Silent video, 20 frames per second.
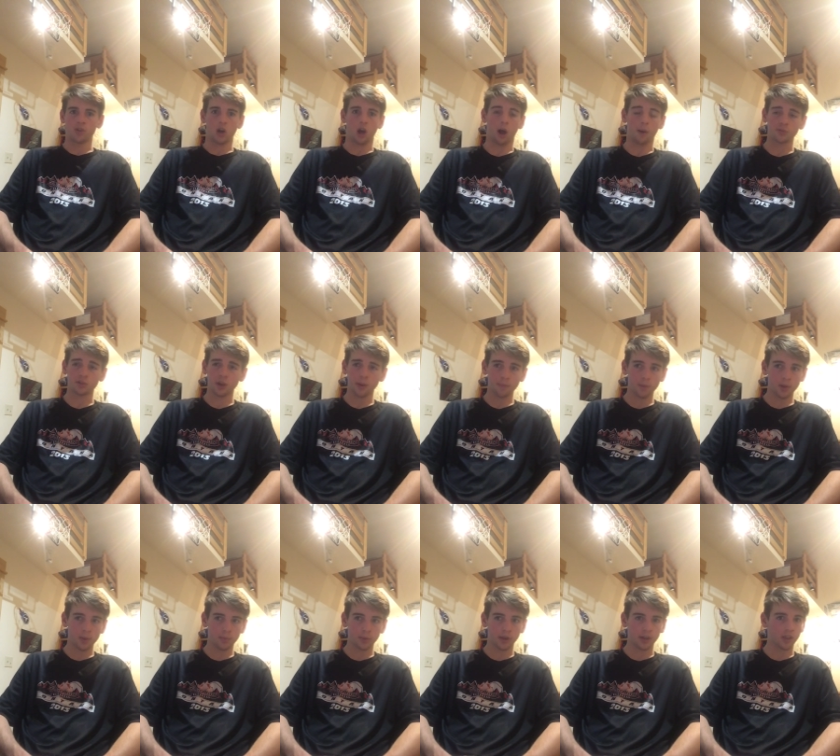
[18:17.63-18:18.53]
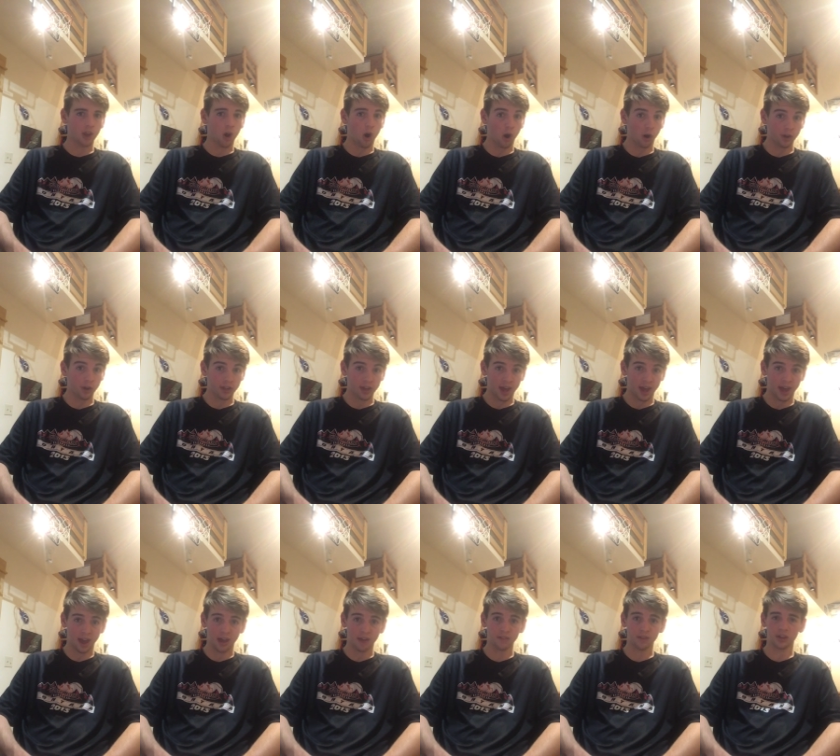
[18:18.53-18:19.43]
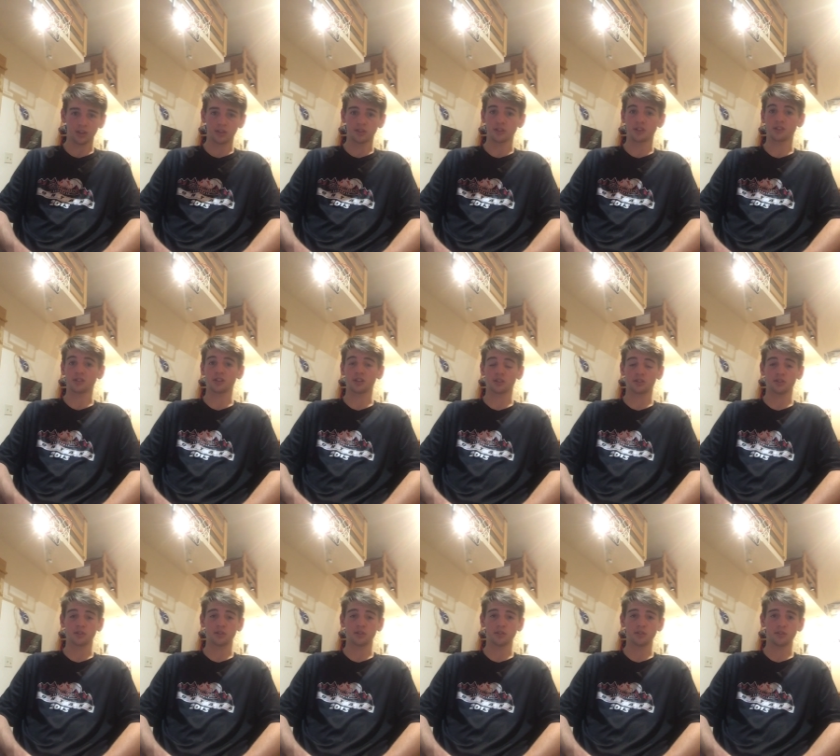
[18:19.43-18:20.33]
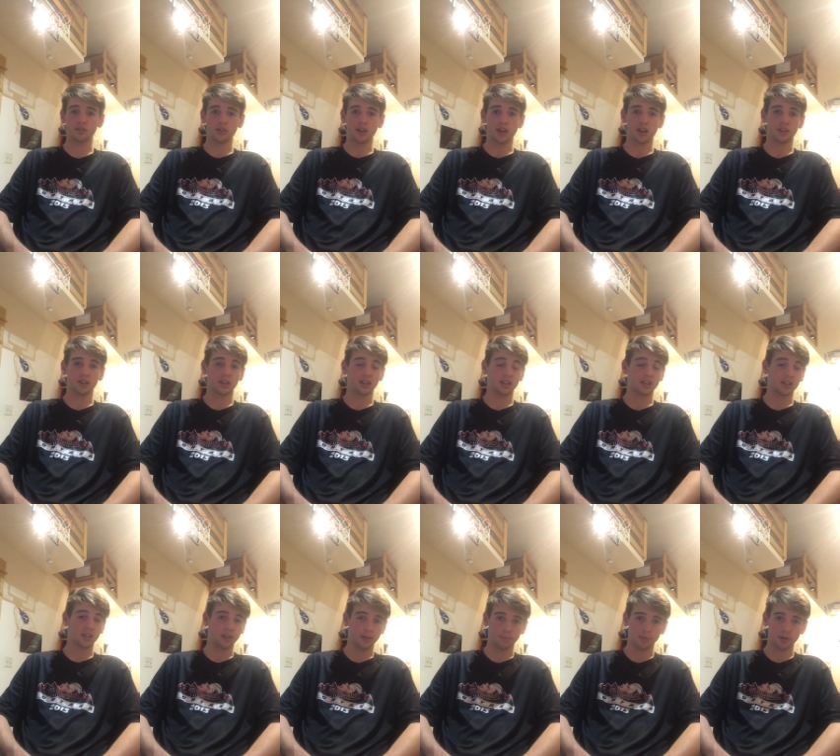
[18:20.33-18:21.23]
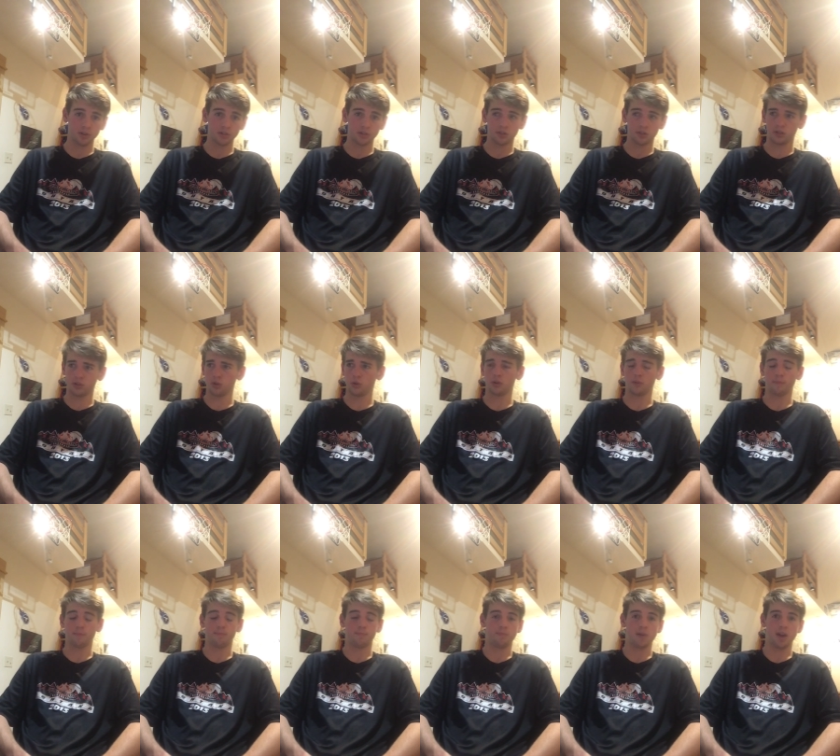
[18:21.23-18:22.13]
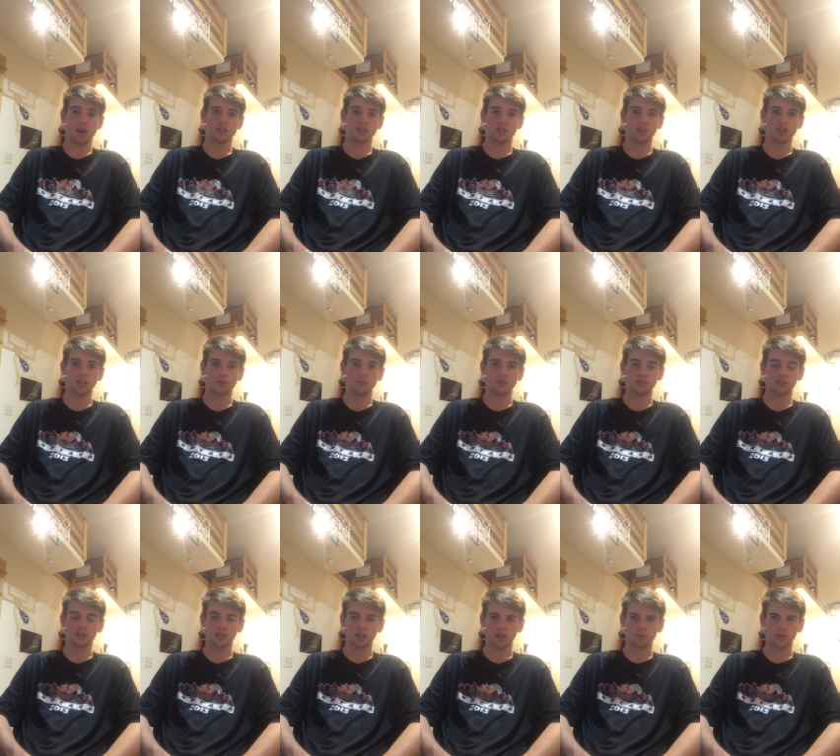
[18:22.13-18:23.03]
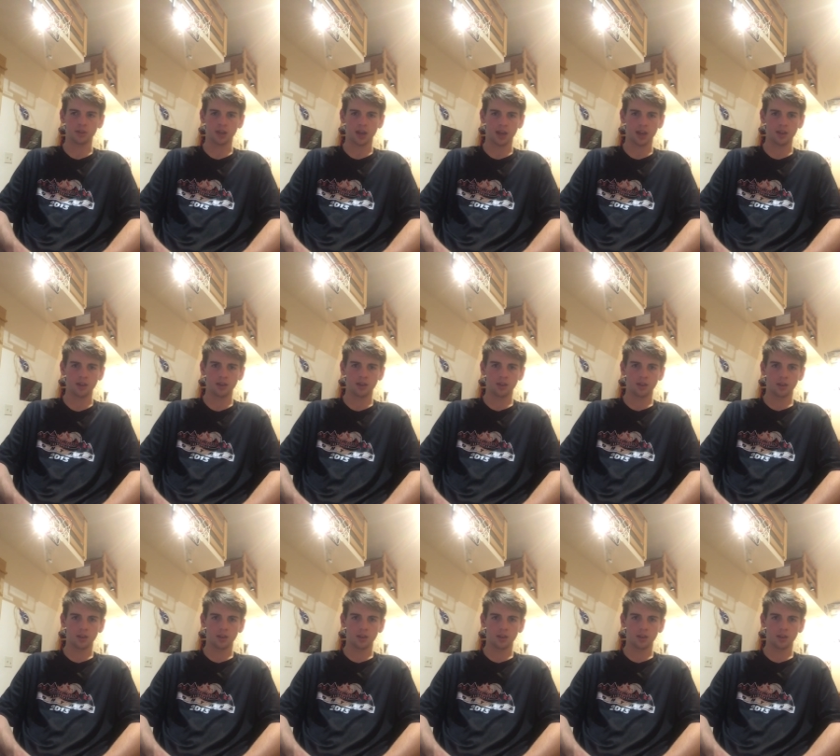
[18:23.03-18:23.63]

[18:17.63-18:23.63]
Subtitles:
upset people like they already have against the Sixers and the Clippers, two of the best teams in the NBA.